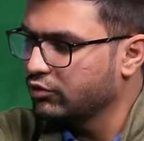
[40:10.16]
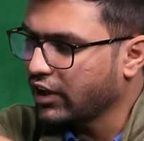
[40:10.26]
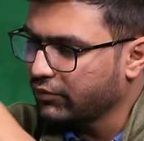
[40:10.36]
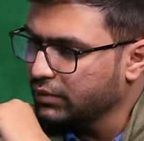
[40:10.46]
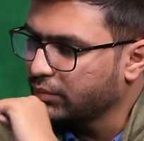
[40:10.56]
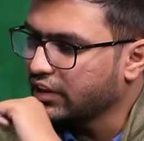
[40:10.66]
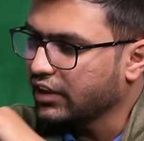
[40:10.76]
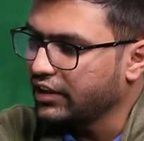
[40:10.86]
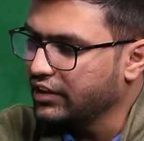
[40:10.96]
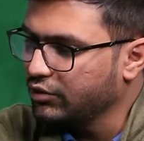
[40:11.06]
would have been
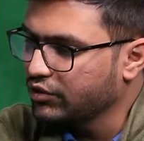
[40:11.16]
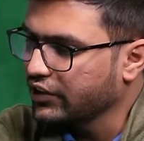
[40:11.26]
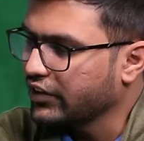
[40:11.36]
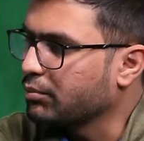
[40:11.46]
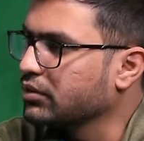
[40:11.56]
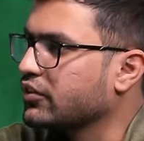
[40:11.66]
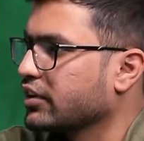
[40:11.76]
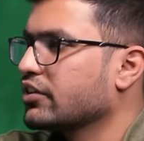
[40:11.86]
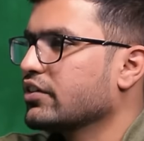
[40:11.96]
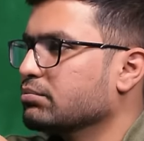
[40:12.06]
better had he used the example of
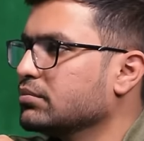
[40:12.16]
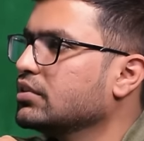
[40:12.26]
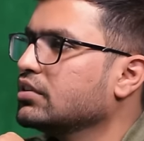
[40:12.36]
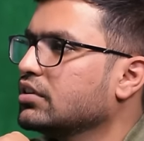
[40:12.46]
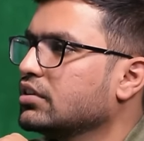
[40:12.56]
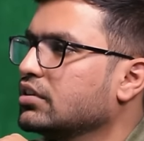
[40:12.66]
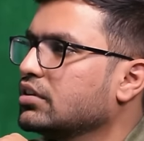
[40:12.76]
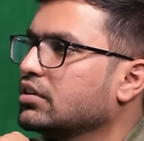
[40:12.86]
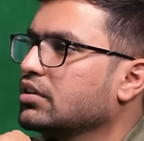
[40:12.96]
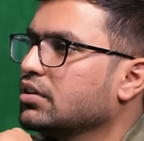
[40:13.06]
Sikhism,
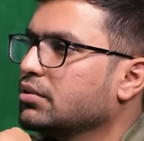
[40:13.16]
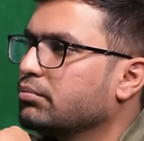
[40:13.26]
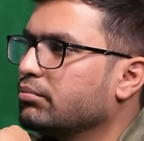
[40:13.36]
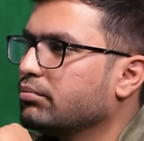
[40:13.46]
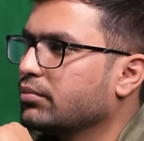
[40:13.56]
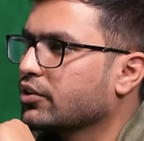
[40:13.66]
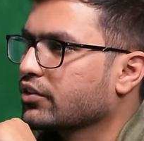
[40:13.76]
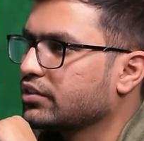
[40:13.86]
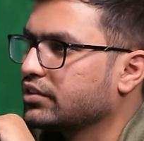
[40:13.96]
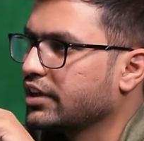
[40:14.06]

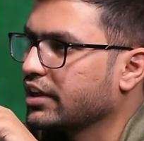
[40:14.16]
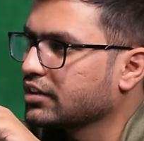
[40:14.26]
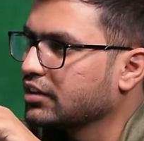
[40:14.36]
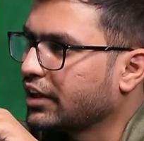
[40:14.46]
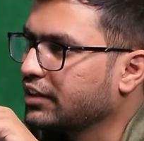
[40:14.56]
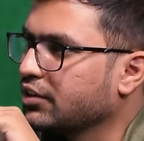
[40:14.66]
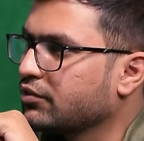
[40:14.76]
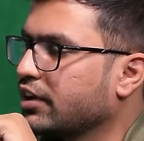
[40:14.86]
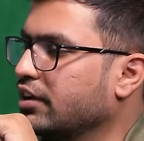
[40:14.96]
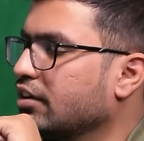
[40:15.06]
because there the line is
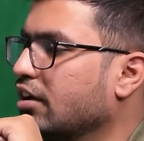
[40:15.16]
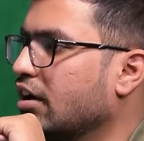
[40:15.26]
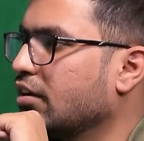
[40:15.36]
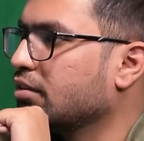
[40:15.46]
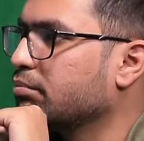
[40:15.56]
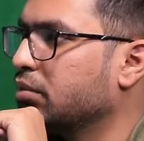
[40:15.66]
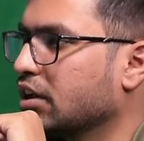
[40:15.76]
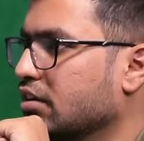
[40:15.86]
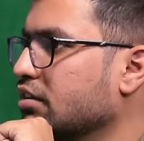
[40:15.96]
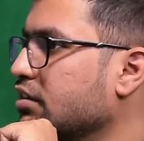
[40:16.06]
very
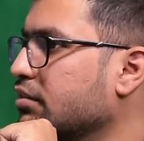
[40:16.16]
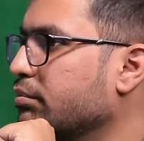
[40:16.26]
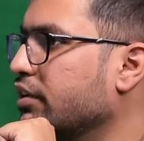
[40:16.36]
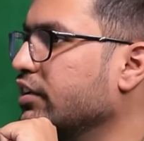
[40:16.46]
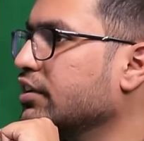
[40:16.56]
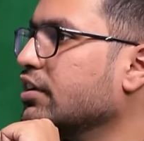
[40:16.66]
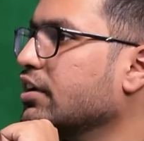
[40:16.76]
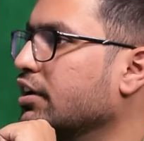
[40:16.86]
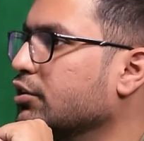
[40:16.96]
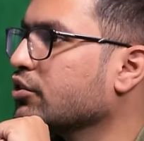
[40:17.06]
blur between
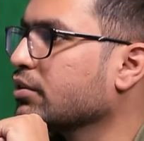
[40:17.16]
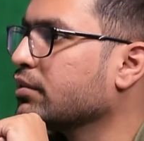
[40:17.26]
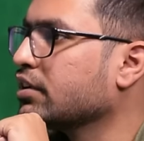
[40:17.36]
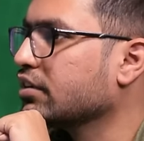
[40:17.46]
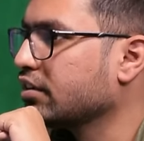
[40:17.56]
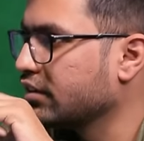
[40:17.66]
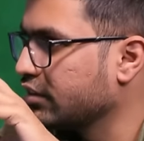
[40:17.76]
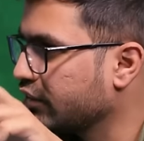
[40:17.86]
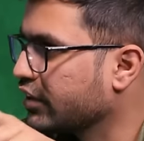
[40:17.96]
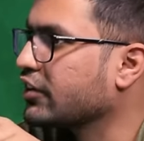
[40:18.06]
Hinduism and
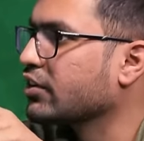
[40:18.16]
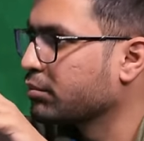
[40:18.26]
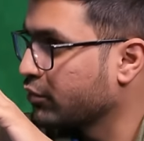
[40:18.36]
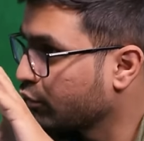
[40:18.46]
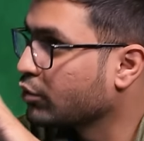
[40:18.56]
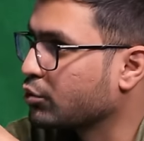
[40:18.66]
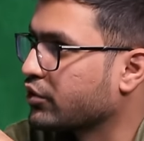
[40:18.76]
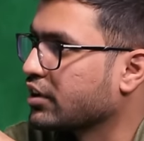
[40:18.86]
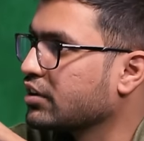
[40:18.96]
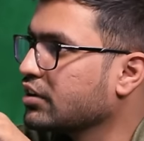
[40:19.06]
Sikhism, so to
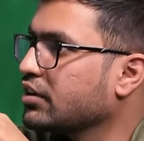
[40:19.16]
say.